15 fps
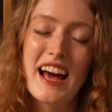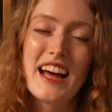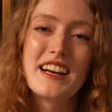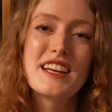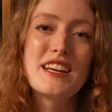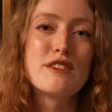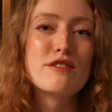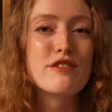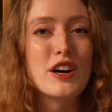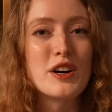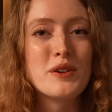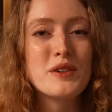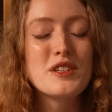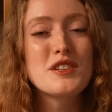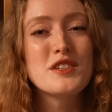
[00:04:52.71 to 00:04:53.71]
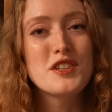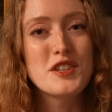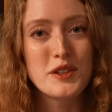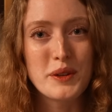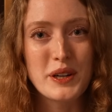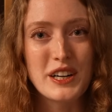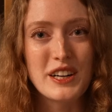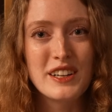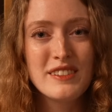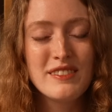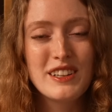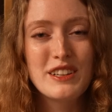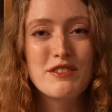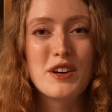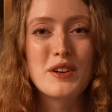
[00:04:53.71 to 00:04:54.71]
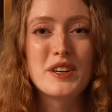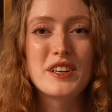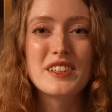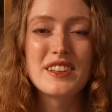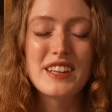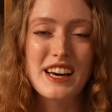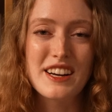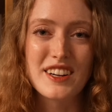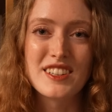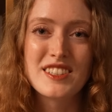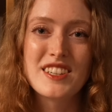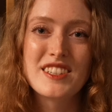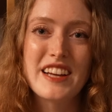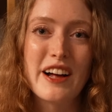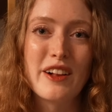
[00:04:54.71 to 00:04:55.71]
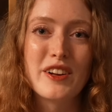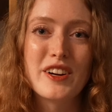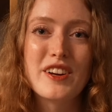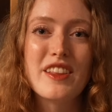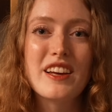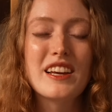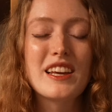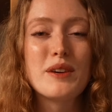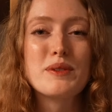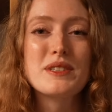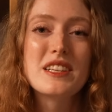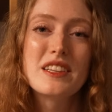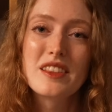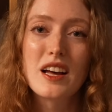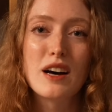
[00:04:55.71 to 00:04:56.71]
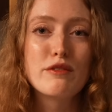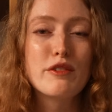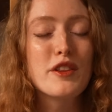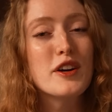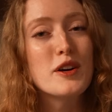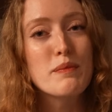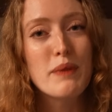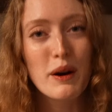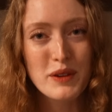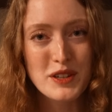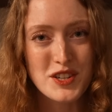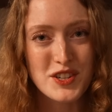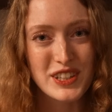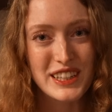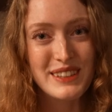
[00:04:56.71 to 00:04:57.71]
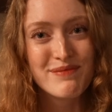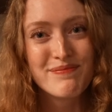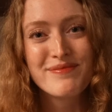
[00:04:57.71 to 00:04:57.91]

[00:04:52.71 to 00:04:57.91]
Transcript: And he wrote her a letter to tell her that he was in love with her poetry.